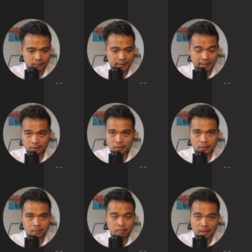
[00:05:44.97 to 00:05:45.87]

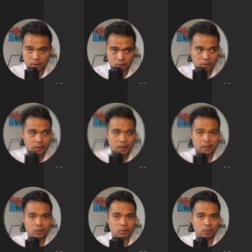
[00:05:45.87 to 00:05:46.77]
DAX measures
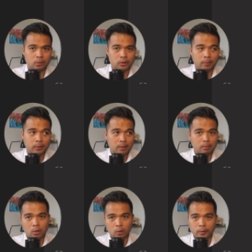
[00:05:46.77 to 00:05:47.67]
into something
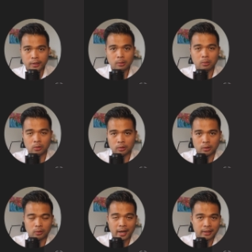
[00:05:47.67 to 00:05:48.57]
more readable.
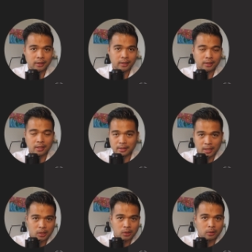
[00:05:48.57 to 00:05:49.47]
So adding
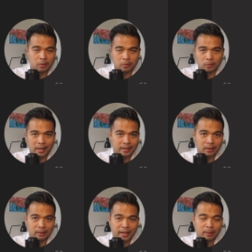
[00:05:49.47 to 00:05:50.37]
indentation or
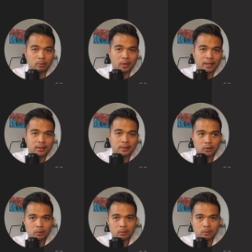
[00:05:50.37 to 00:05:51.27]
adding line breaks
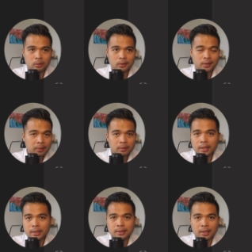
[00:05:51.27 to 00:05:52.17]
to
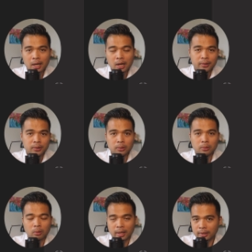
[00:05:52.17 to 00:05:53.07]
standardize how
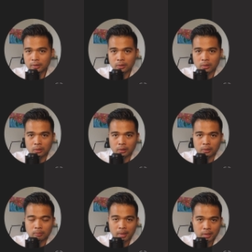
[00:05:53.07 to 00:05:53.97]
you write
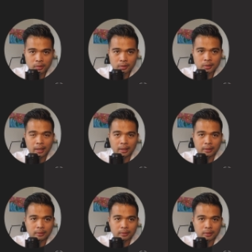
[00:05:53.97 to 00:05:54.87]
your measures
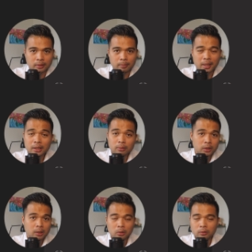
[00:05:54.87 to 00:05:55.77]
and uh, make it
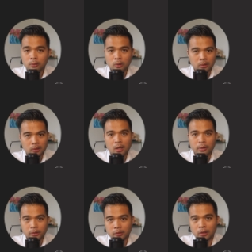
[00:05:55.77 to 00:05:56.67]
readable for
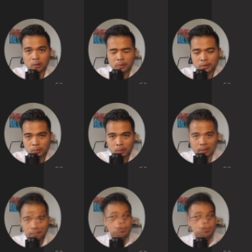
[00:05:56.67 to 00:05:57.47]
other developers as well.